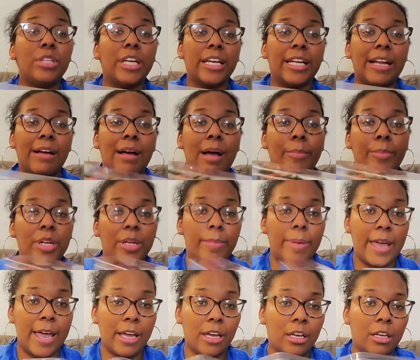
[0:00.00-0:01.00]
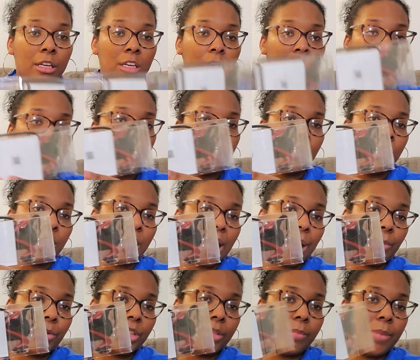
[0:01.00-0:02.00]
take it out, I put it back.
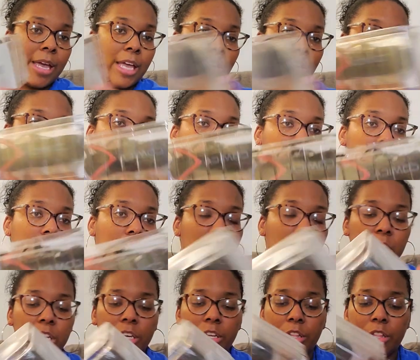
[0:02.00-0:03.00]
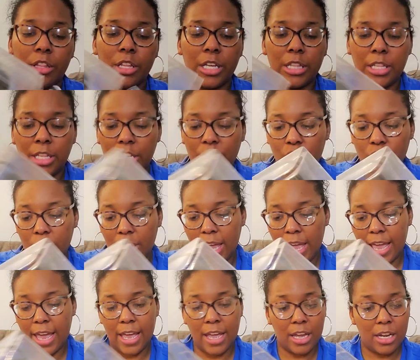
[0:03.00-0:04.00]
Came with the manual, this, and then it just
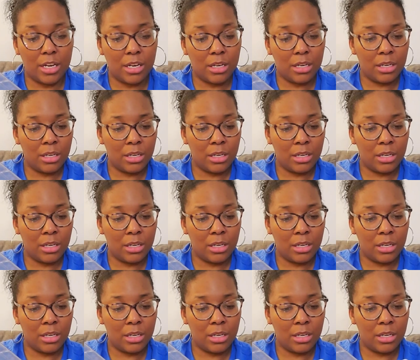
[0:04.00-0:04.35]
had